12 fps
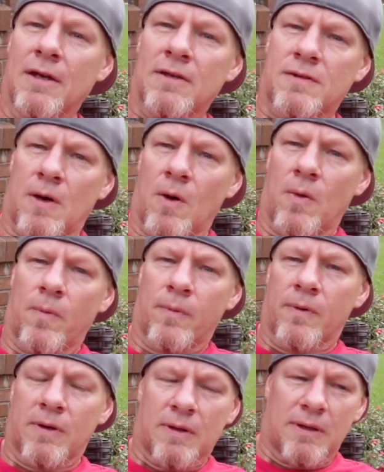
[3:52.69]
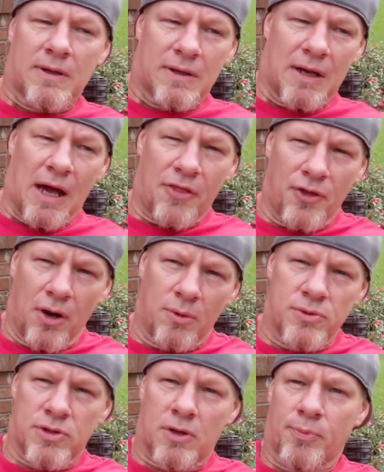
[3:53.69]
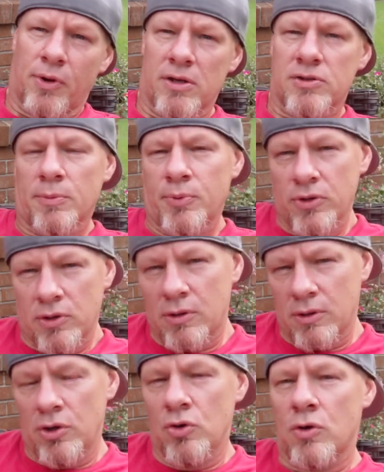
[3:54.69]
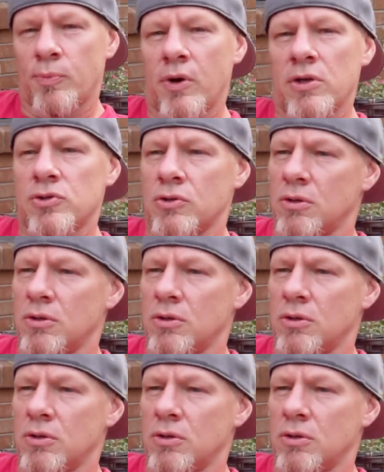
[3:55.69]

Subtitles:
So I thought it was the compressor. I put the new compressor